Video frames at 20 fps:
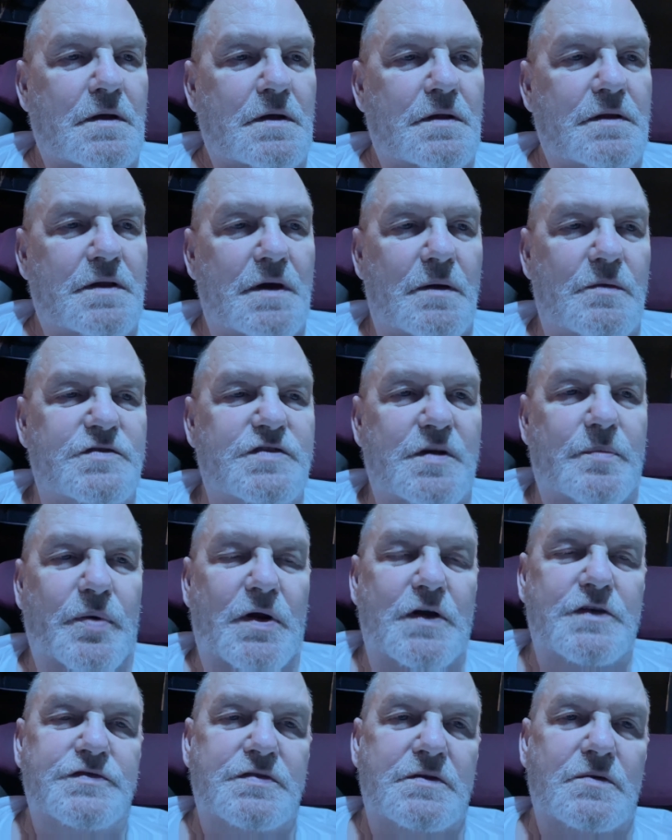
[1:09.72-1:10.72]
there was a
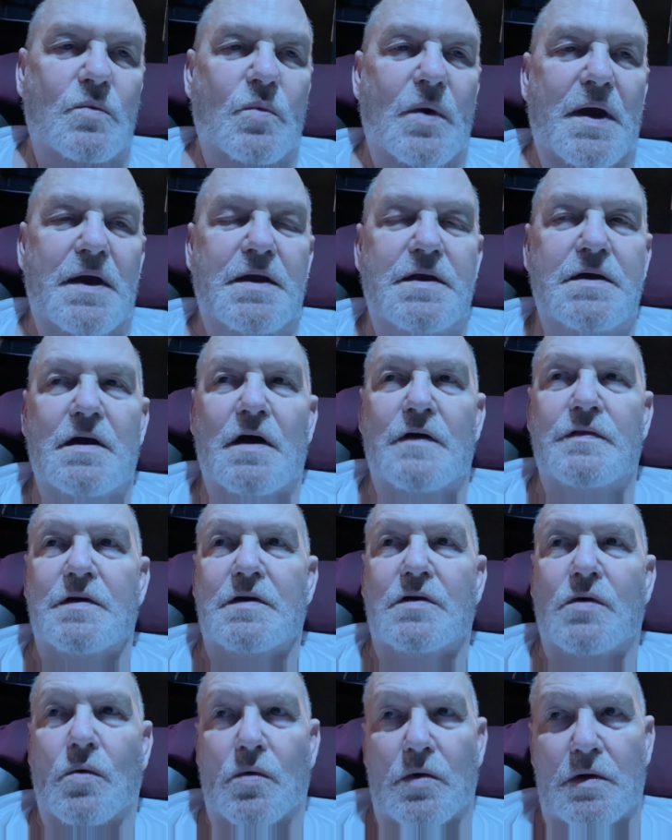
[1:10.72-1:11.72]
person waiting on the
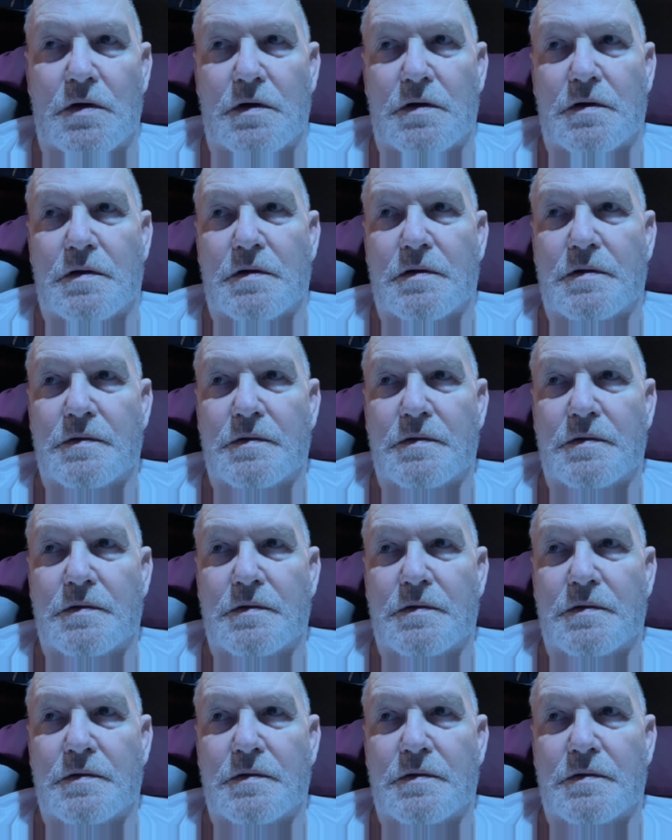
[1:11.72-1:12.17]
corner